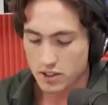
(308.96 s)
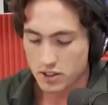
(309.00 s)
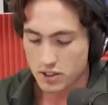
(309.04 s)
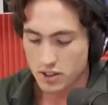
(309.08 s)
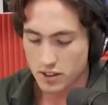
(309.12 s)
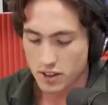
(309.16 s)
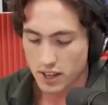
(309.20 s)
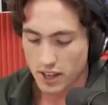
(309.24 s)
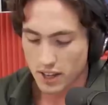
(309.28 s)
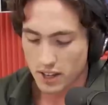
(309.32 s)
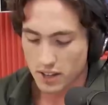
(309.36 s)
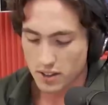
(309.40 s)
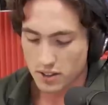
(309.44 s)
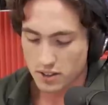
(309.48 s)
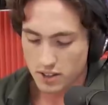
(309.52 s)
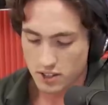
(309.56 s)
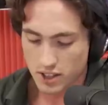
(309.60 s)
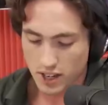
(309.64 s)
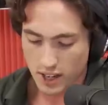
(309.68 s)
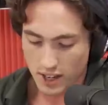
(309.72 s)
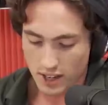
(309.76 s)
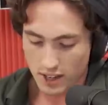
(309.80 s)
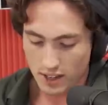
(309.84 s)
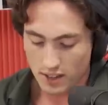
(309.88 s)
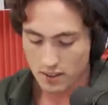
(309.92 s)
Is that they can
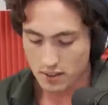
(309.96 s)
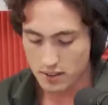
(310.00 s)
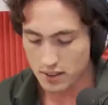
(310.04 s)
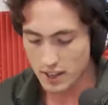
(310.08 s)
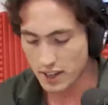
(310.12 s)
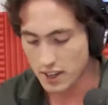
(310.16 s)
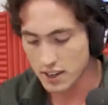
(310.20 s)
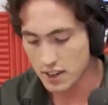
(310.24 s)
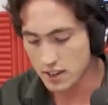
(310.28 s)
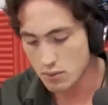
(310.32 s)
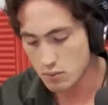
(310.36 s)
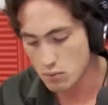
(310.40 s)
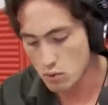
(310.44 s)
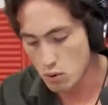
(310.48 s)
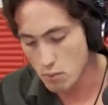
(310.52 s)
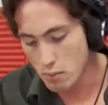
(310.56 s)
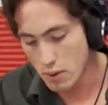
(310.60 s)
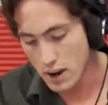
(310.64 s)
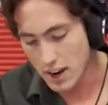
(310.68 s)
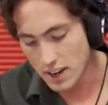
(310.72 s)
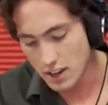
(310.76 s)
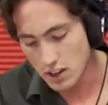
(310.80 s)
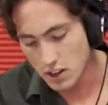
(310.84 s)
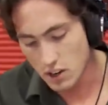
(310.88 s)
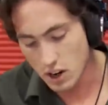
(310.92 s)
say they can
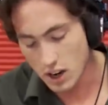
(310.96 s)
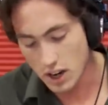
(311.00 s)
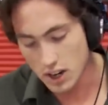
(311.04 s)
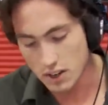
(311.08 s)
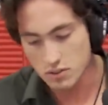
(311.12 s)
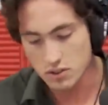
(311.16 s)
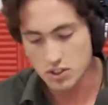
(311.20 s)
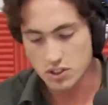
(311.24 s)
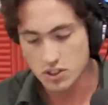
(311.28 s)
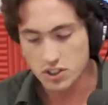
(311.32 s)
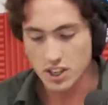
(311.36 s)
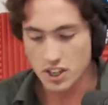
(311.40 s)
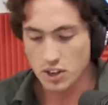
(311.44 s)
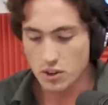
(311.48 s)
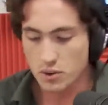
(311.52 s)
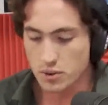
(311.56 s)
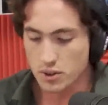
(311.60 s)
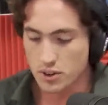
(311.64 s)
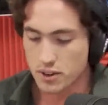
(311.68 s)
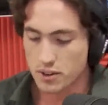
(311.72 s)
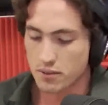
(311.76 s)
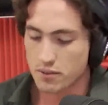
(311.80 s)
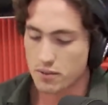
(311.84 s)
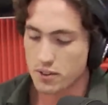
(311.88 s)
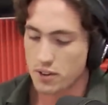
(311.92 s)
remain kind of
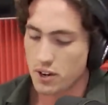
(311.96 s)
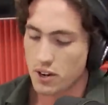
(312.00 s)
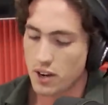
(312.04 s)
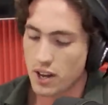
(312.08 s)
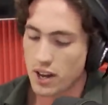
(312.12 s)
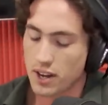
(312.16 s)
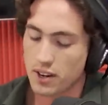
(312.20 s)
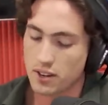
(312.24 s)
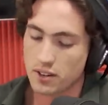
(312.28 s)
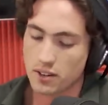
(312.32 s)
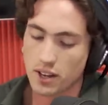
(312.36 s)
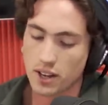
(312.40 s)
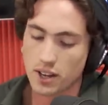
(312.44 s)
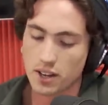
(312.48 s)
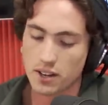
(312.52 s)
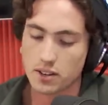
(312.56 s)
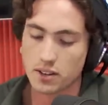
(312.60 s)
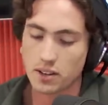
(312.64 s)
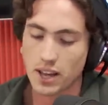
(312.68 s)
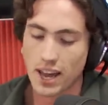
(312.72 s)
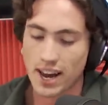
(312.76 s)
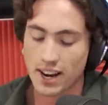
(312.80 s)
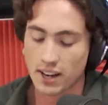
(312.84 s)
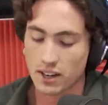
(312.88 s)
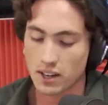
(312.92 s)
secretive and, and,
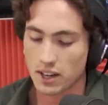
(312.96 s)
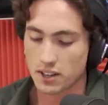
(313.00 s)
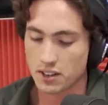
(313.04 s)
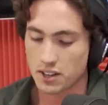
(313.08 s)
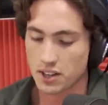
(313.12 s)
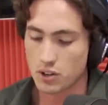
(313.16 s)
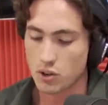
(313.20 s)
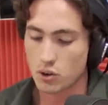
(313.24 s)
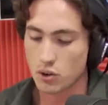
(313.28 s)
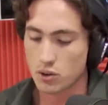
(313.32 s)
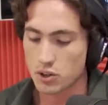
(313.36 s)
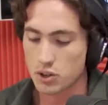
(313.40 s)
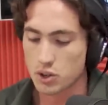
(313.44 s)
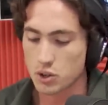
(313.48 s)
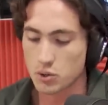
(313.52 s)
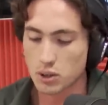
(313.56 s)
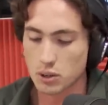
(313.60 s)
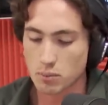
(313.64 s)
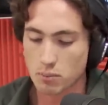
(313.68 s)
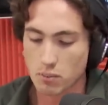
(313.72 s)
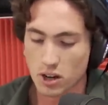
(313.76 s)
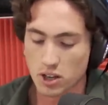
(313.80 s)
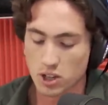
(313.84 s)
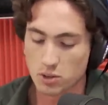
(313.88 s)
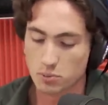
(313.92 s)
and act like they're not
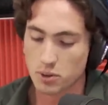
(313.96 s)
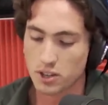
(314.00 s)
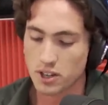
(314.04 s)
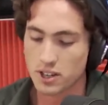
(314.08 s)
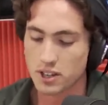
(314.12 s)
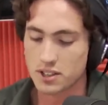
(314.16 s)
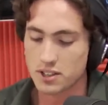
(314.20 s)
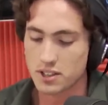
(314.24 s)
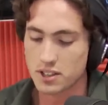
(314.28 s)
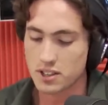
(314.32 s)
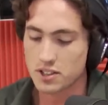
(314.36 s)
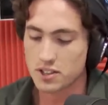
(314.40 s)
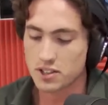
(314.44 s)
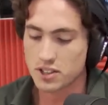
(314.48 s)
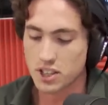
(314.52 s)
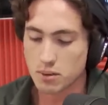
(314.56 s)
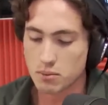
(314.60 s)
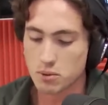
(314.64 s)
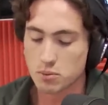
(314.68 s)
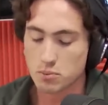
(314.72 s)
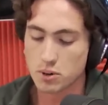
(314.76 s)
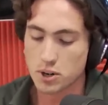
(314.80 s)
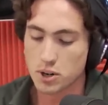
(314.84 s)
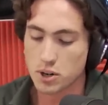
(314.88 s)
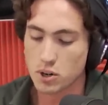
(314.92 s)
doing much, but it, it
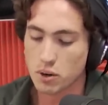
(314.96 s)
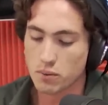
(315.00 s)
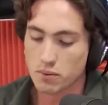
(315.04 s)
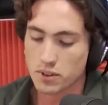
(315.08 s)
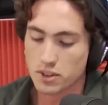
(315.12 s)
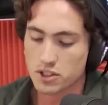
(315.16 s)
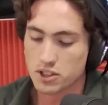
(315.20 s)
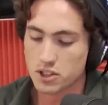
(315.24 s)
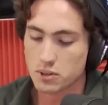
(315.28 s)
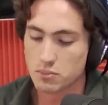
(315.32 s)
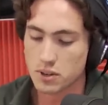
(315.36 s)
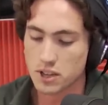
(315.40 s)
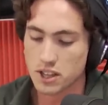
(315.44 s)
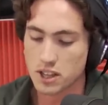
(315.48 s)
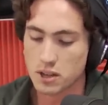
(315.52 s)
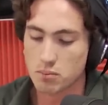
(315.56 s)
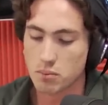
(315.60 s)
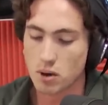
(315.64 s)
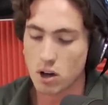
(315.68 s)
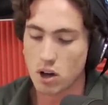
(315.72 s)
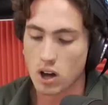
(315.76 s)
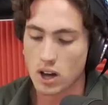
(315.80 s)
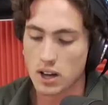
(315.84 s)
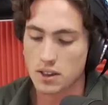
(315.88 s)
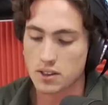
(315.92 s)
seems pretty obvious to me that
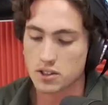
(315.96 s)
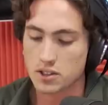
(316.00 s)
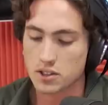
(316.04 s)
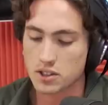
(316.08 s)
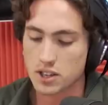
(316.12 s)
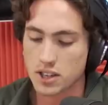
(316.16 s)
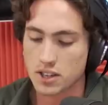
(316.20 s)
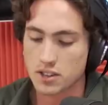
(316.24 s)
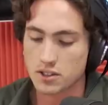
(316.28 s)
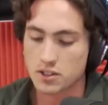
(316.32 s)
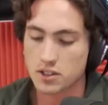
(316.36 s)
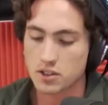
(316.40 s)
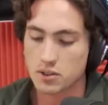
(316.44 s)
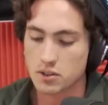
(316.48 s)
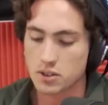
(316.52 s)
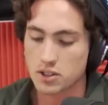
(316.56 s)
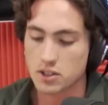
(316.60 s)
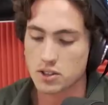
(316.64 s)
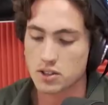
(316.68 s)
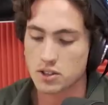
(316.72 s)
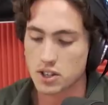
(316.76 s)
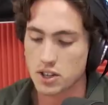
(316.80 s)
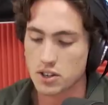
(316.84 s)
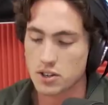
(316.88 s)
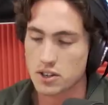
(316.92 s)
behind the scenes there is
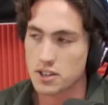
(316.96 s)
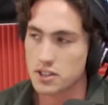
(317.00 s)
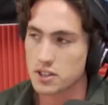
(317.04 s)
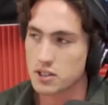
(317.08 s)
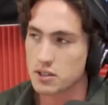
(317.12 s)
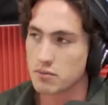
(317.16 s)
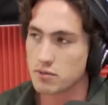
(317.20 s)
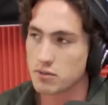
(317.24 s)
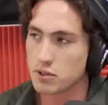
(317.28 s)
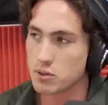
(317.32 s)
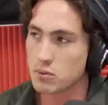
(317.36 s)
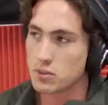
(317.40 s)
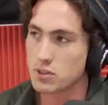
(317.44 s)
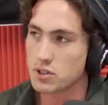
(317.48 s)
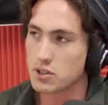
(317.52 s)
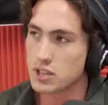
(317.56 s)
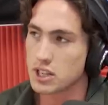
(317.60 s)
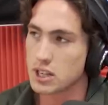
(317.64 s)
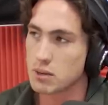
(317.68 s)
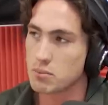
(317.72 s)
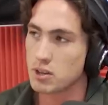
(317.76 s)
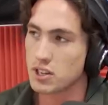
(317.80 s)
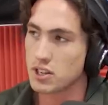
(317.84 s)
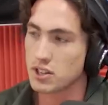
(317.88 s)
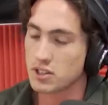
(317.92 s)
a serious influence
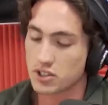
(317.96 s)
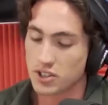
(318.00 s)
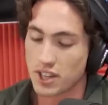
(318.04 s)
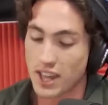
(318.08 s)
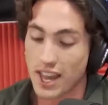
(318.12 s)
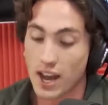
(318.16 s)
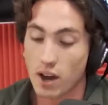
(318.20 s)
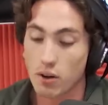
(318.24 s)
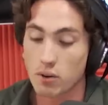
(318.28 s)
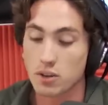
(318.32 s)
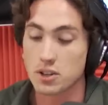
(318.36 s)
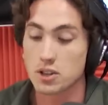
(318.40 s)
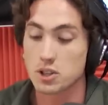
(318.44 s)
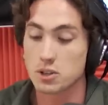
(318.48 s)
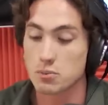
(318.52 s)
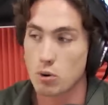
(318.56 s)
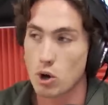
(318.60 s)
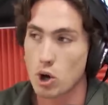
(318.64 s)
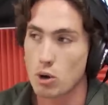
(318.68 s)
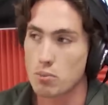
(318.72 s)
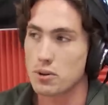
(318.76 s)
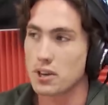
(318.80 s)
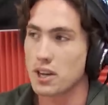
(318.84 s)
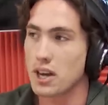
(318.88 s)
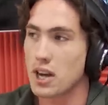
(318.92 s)
there because now it is
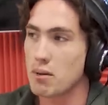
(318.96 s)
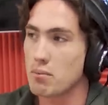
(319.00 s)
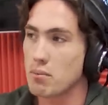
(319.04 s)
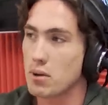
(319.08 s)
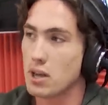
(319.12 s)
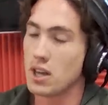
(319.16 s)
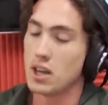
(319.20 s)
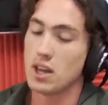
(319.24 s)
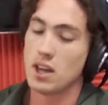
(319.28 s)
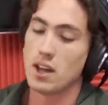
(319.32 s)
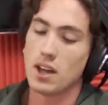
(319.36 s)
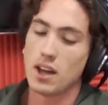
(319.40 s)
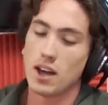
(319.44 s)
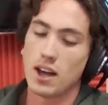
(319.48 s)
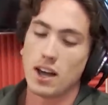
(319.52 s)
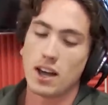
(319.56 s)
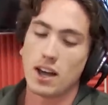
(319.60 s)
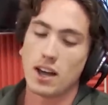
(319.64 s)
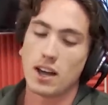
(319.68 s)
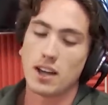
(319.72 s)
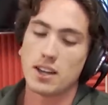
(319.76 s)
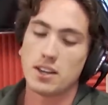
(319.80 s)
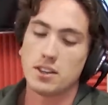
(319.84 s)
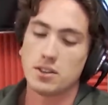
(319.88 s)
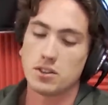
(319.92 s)
popping up
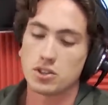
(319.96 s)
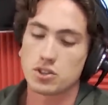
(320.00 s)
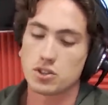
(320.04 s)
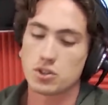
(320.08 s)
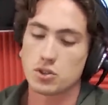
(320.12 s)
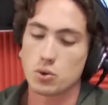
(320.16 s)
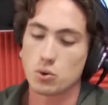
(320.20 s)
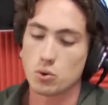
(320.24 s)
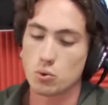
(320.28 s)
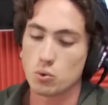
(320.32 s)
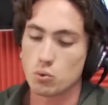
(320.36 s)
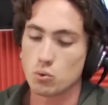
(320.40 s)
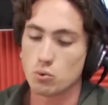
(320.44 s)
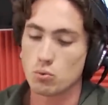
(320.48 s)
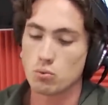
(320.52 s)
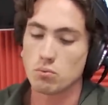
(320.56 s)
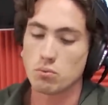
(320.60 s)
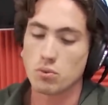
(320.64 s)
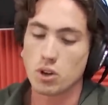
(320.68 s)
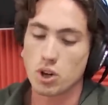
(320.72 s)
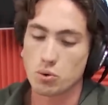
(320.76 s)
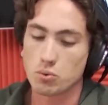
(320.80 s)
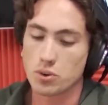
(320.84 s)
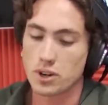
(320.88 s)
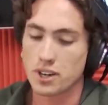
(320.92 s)
uh, in the school
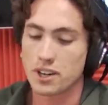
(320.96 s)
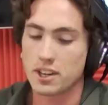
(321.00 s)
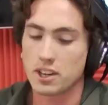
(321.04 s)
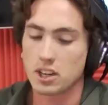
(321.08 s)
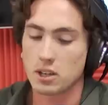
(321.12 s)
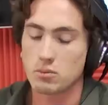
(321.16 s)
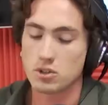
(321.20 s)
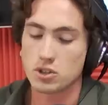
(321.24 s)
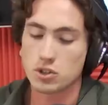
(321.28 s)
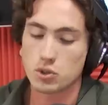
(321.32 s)
curriculum.